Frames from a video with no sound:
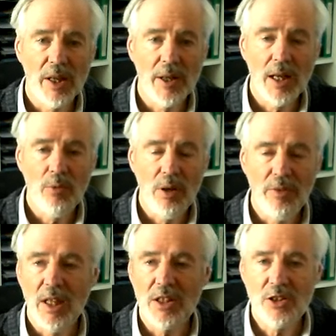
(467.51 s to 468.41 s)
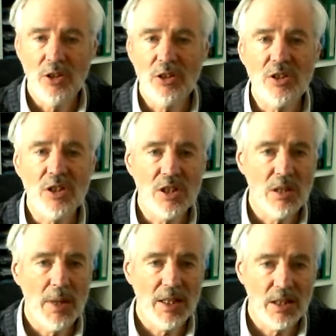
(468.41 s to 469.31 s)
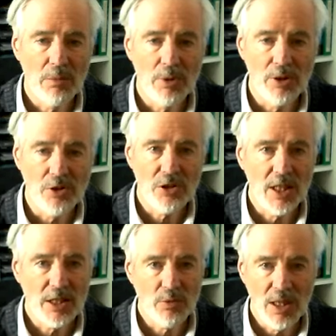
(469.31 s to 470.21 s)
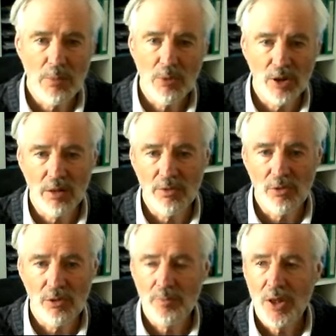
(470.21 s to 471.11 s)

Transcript: However, it's not a systematic approach. That's what I'm looking for.